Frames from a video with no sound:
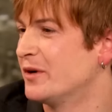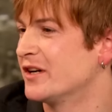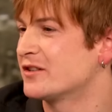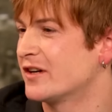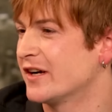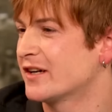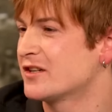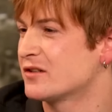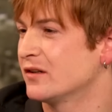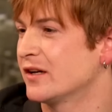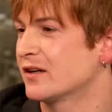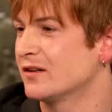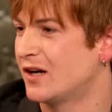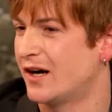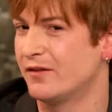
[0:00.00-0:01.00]
much right because you're
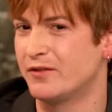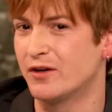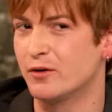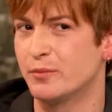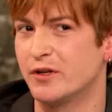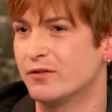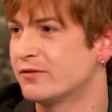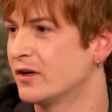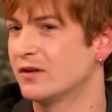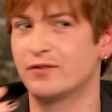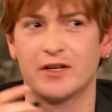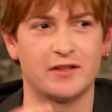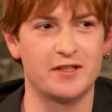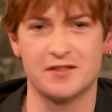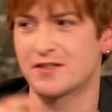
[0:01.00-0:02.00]
like i've never been in front of
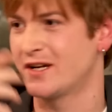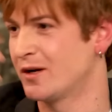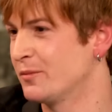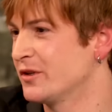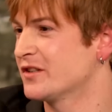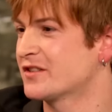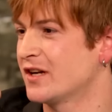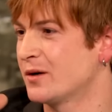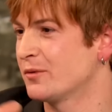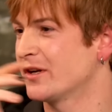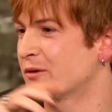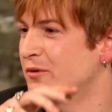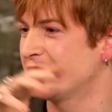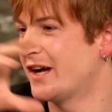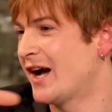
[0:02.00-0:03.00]
like this camera and this camera
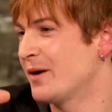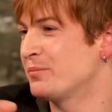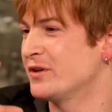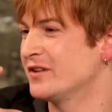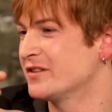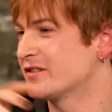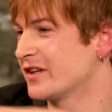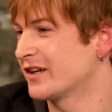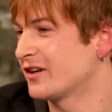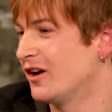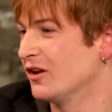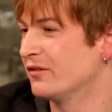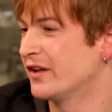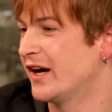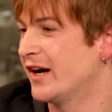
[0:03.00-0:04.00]
like what happens like
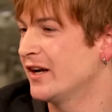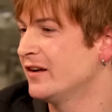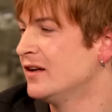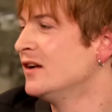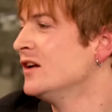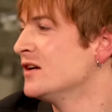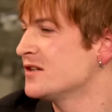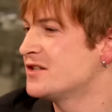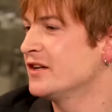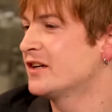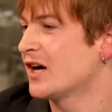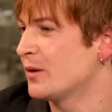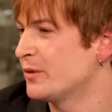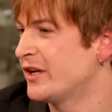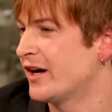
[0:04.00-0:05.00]
all of that she
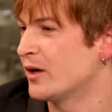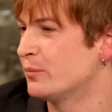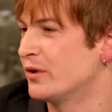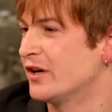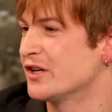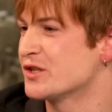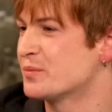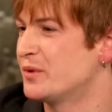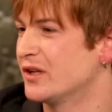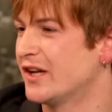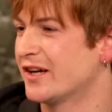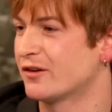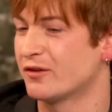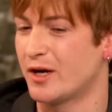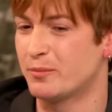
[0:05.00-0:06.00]
calmed me down a bunch but
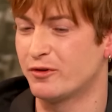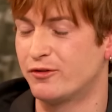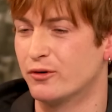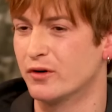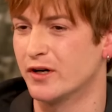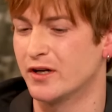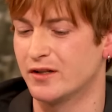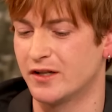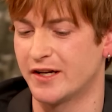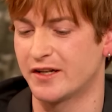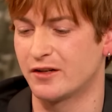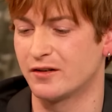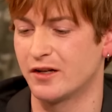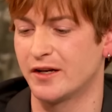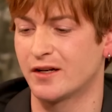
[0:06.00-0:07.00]
like right before it
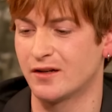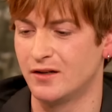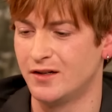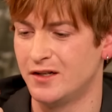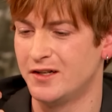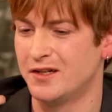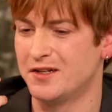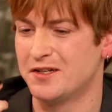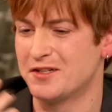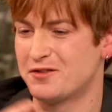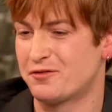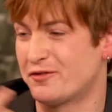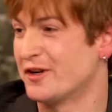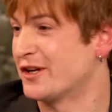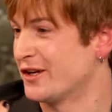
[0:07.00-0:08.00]
like you're like
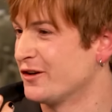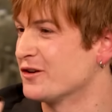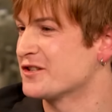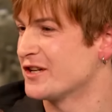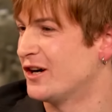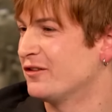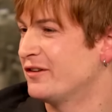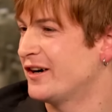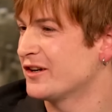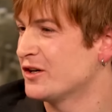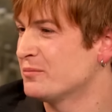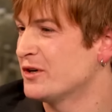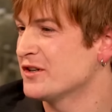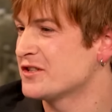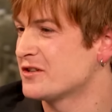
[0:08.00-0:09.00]
freaking yourself out
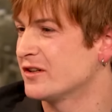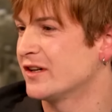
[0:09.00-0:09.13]
almost